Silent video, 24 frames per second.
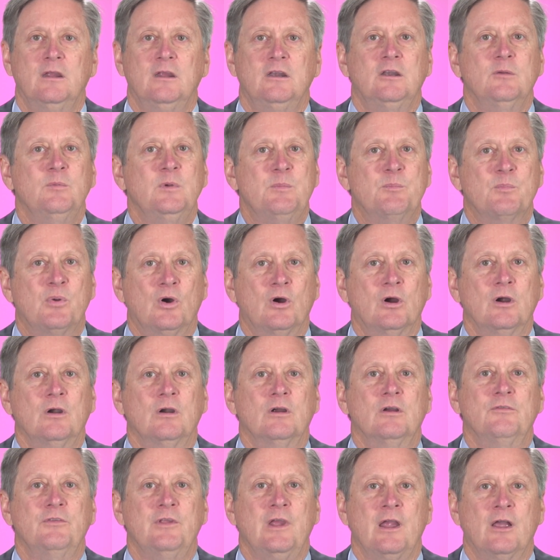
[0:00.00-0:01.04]
to be part
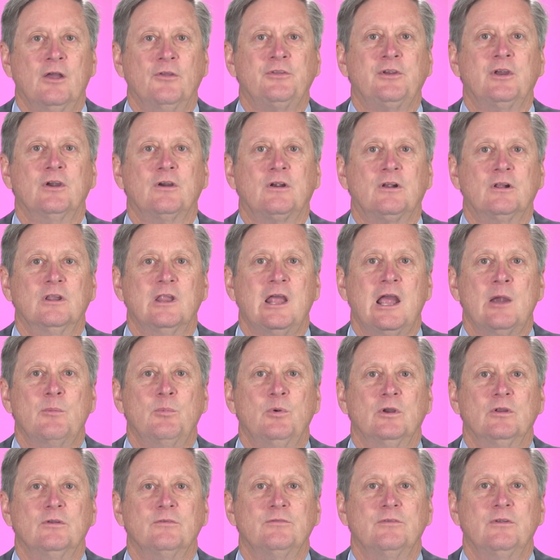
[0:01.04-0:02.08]
of the healthcare
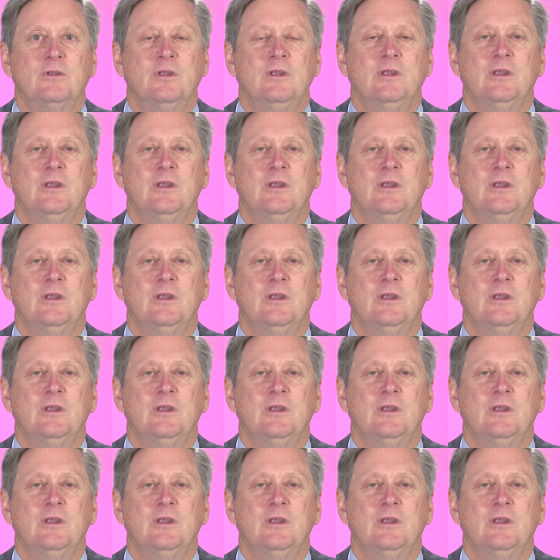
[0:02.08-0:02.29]
collaborative